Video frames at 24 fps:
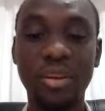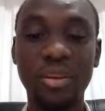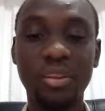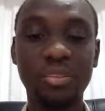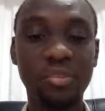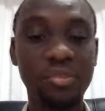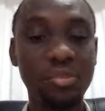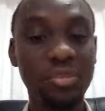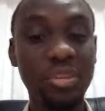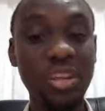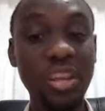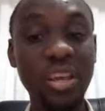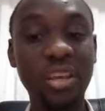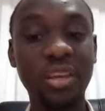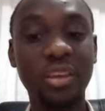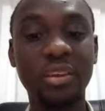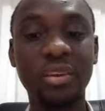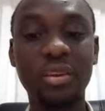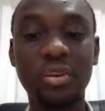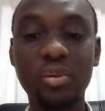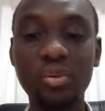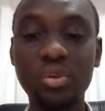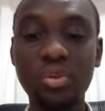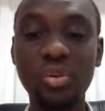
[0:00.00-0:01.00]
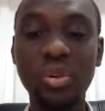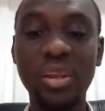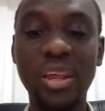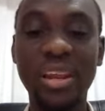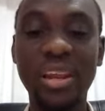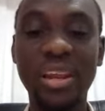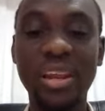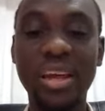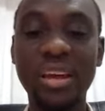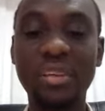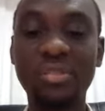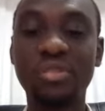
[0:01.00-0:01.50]
Today, Google
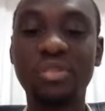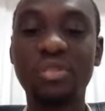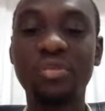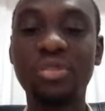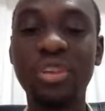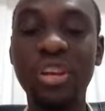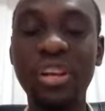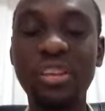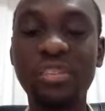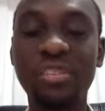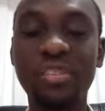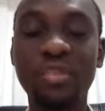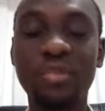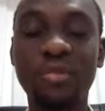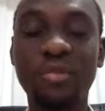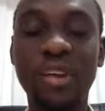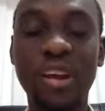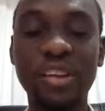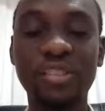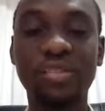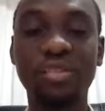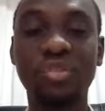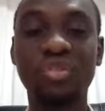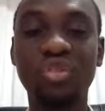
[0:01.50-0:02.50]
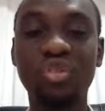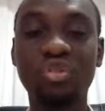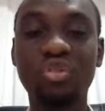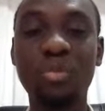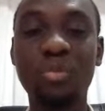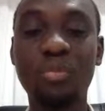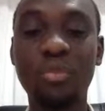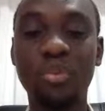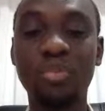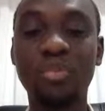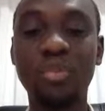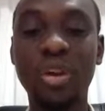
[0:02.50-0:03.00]
announced the release of version
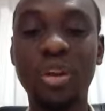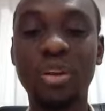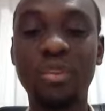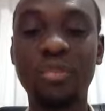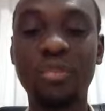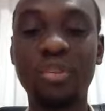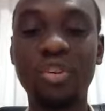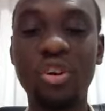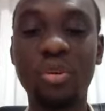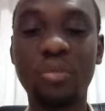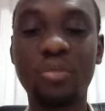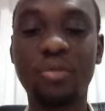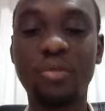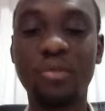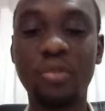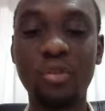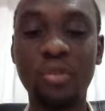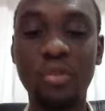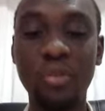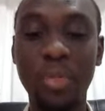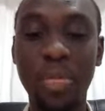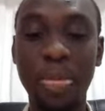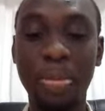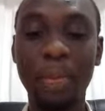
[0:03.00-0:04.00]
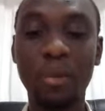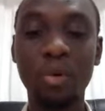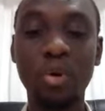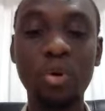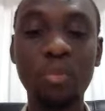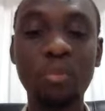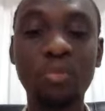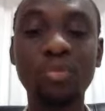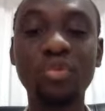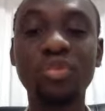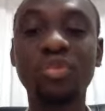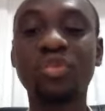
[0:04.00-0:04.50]
0.1 of Kubeflow
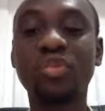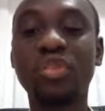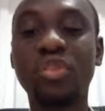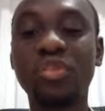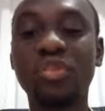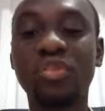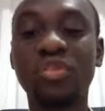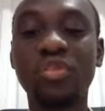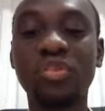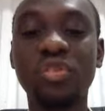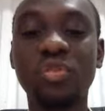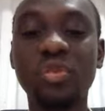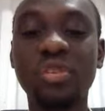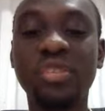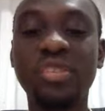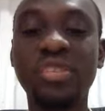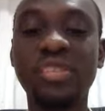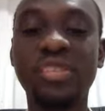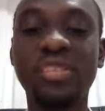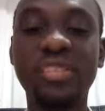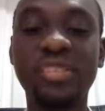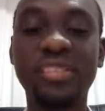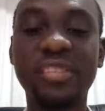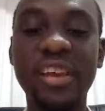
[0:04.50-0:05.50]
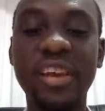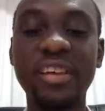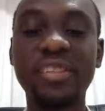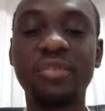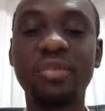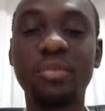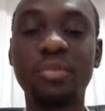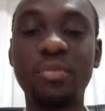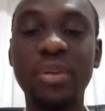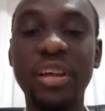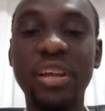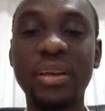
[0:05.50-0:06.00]
open source tool, which is designed
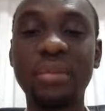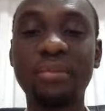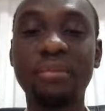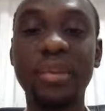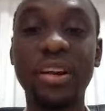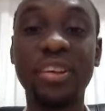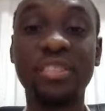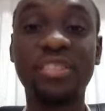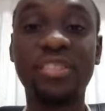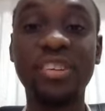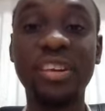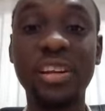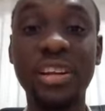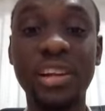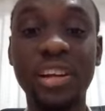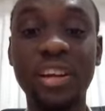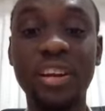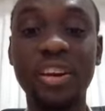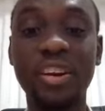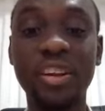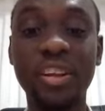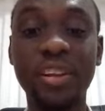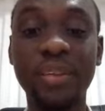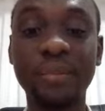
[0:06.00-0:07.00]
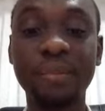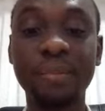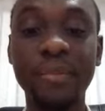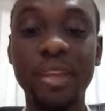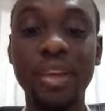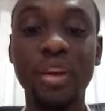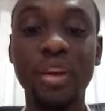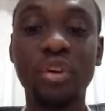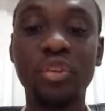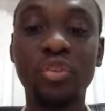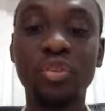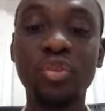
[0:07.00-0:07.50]
to bring machine learning
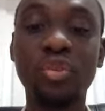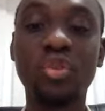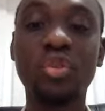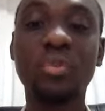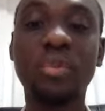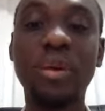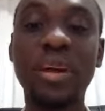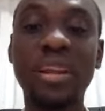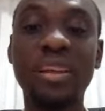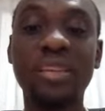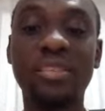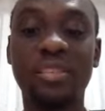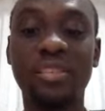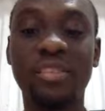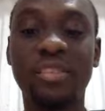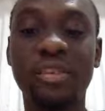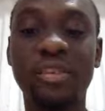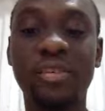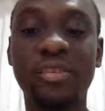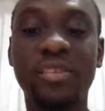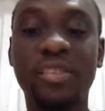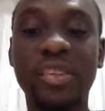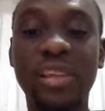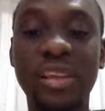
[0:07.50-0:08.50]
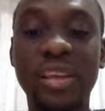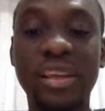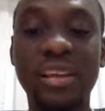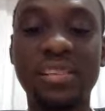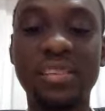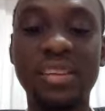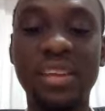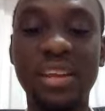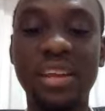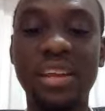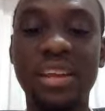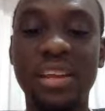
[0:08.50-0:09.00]
to Kubernetes
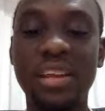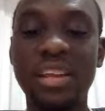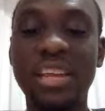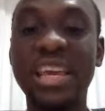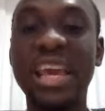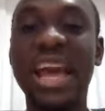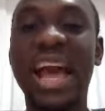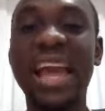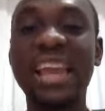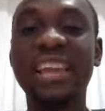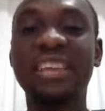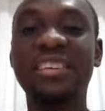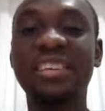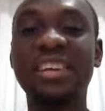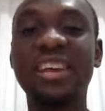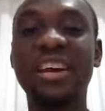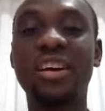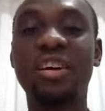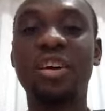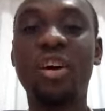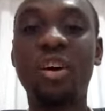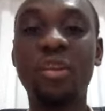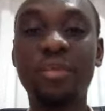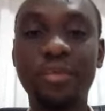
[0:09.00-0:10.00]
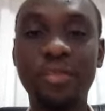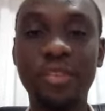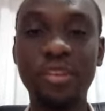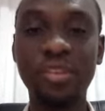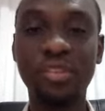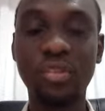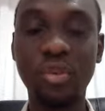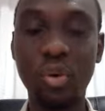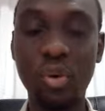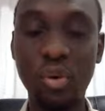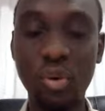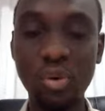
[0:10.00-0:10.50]
containers. The idea of
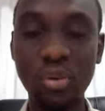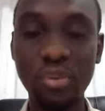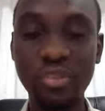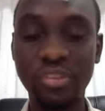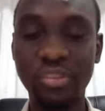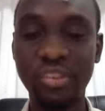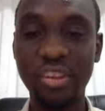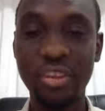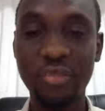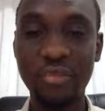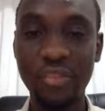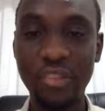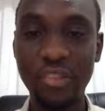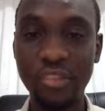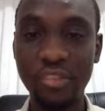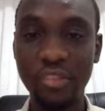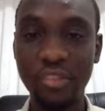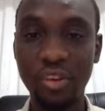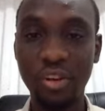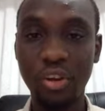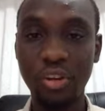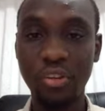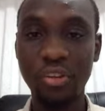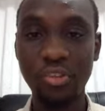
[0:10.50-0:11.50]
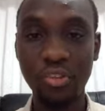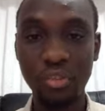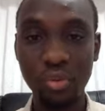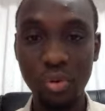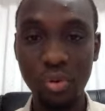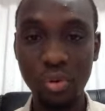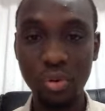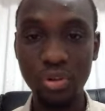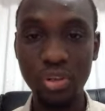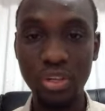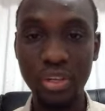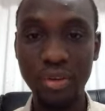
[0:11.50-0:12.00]
this whole service or this
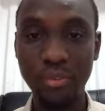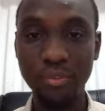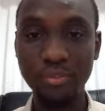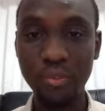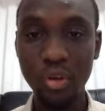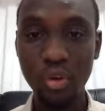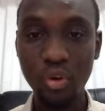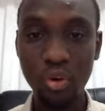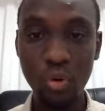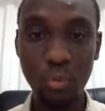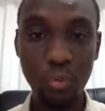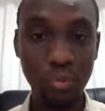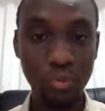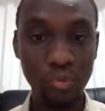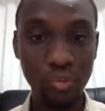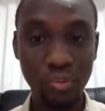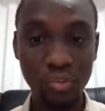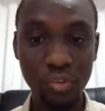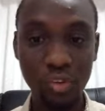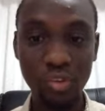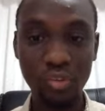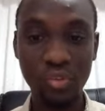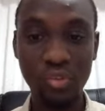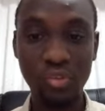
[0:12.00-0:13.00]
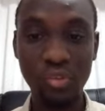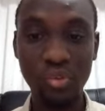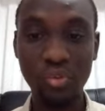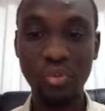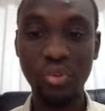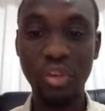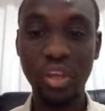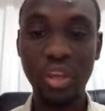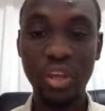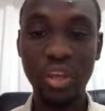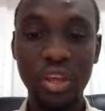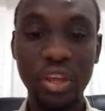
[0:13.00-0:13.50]
whole open source tool
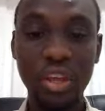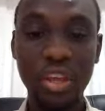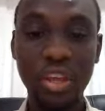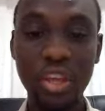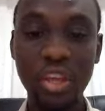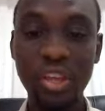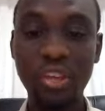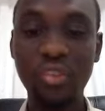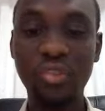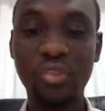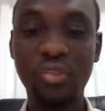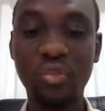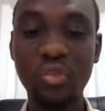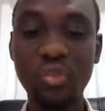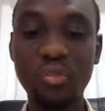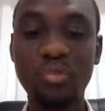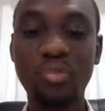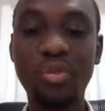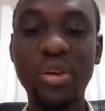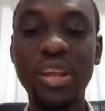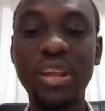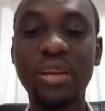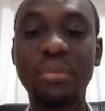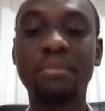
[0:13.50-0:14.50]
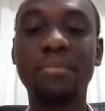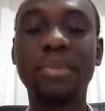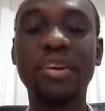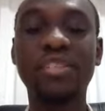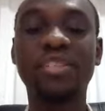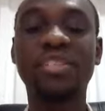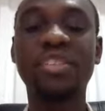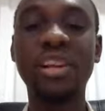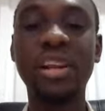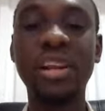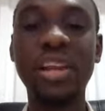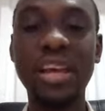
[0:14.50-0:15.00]
is to bring
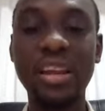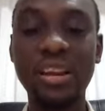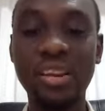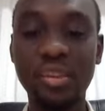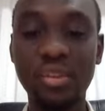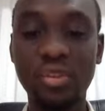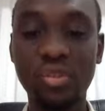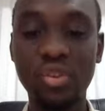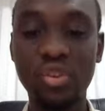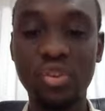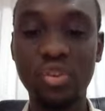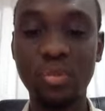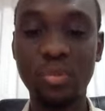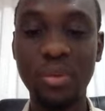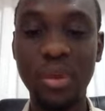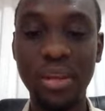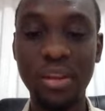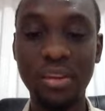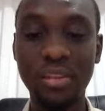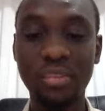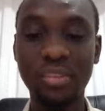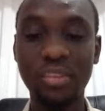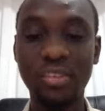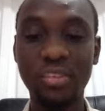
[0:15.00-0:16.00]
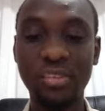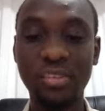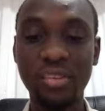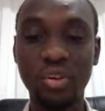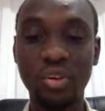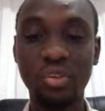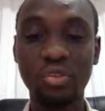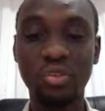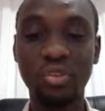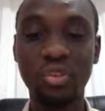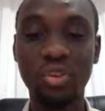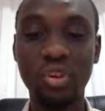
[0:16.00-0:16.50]
machine learning to Kubernetes
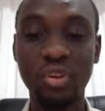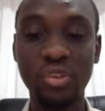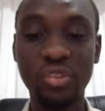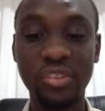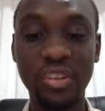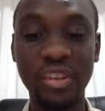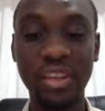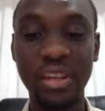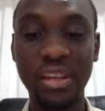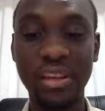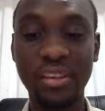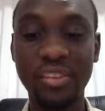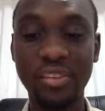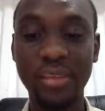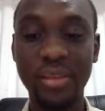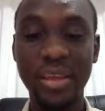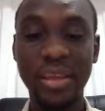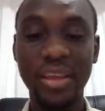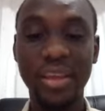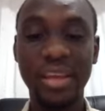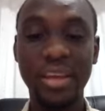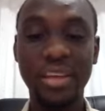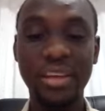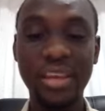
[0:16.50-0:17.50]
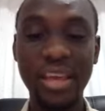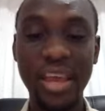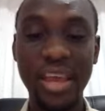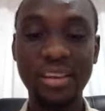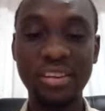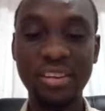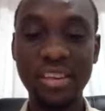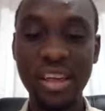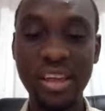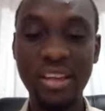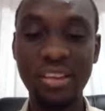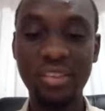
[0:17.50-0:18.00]
containers. The
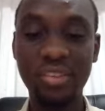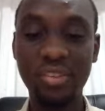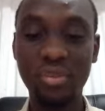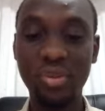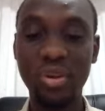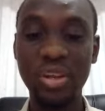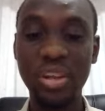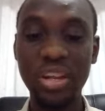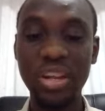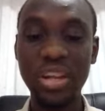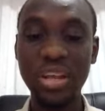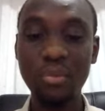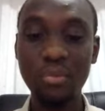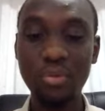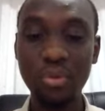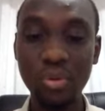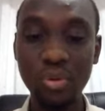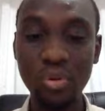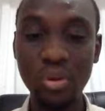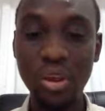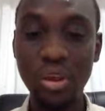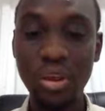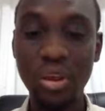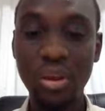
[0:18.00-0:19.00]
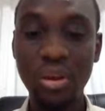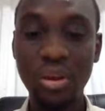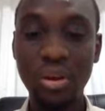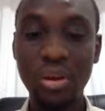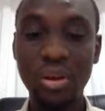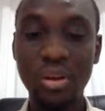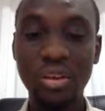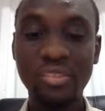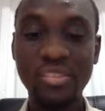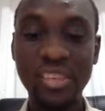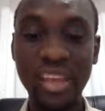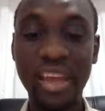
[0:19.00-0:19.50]
idea is to enable
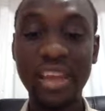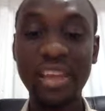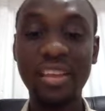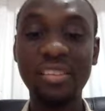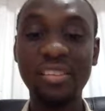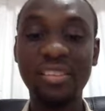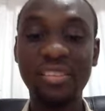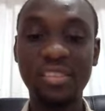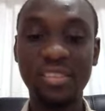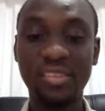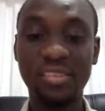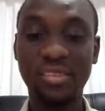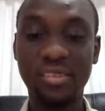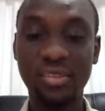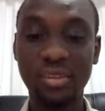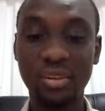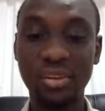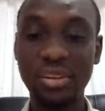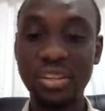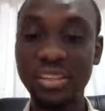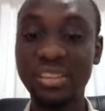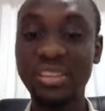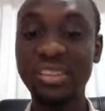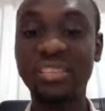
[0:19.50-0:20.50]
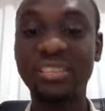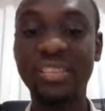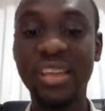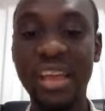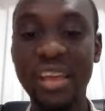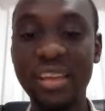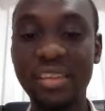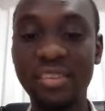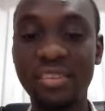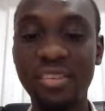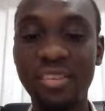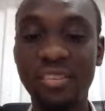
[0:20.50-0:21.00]
scientists or data
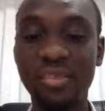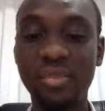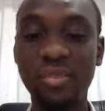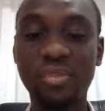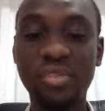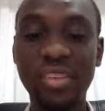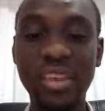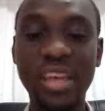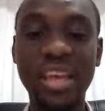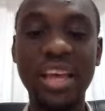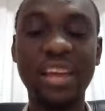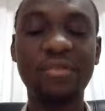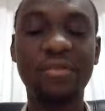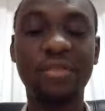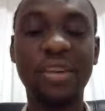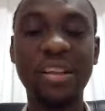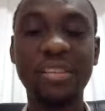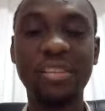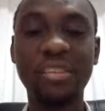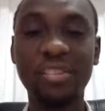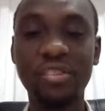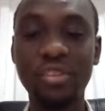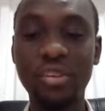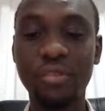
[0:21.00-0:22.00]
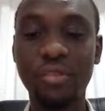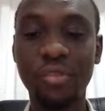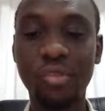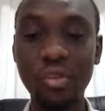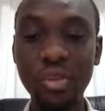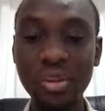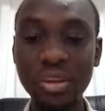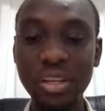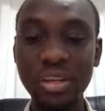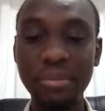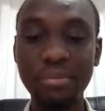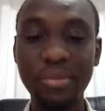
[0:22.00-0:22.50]
scientists to take advantage of
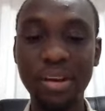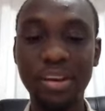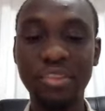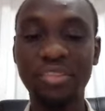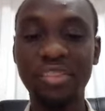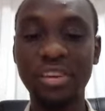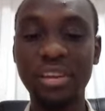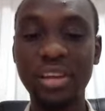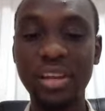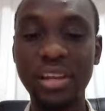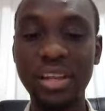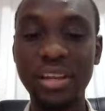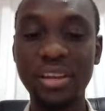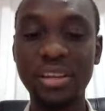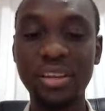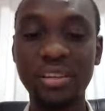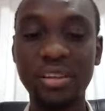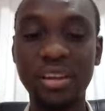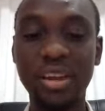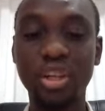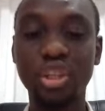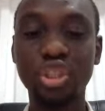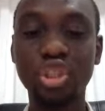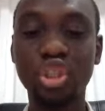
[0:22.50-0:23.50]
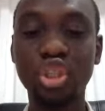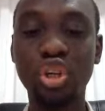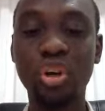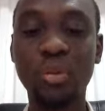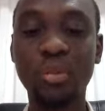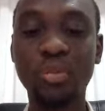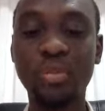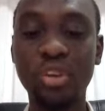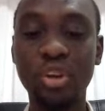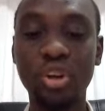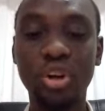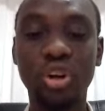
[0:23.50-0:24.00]
running machine learning
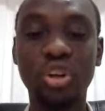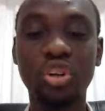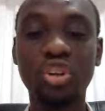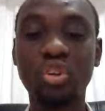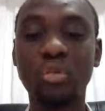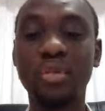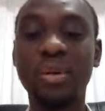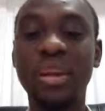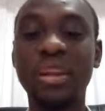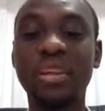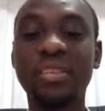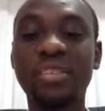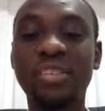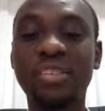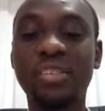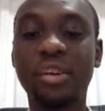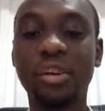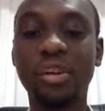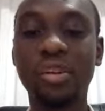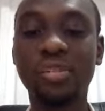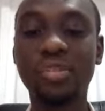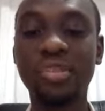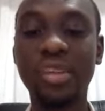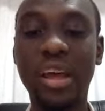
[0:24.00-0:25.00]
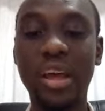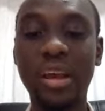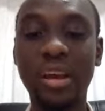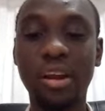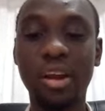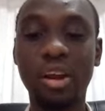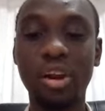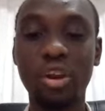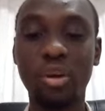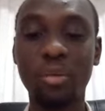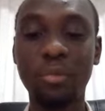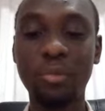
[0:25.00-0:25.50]
jobs on Kubernetes cluster.
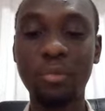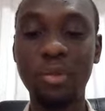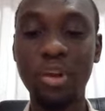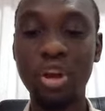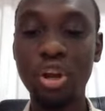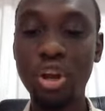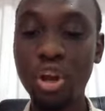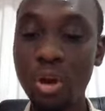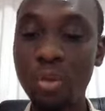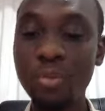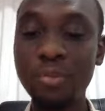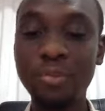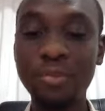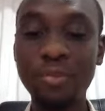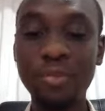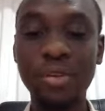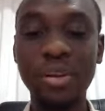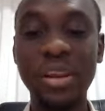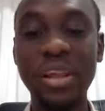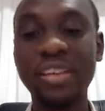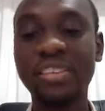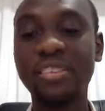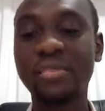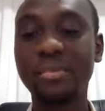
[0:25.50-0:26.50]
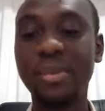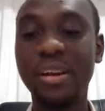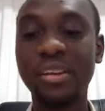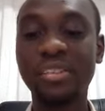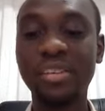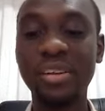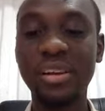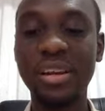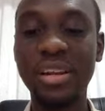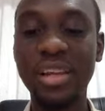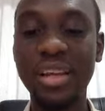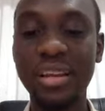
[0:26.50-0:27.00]
Kubeflow lets
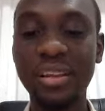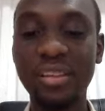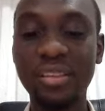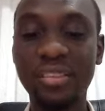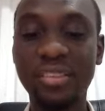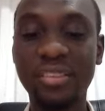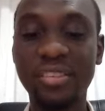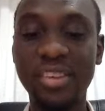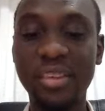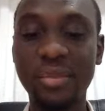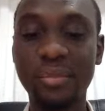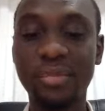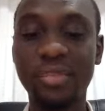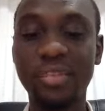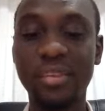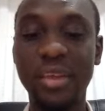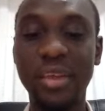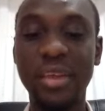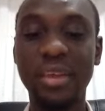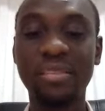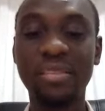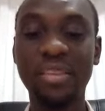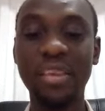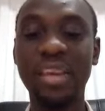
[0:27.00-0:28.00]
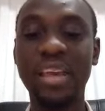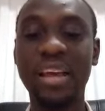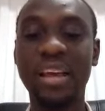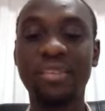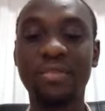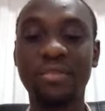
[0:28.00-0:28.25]
machine learning teams take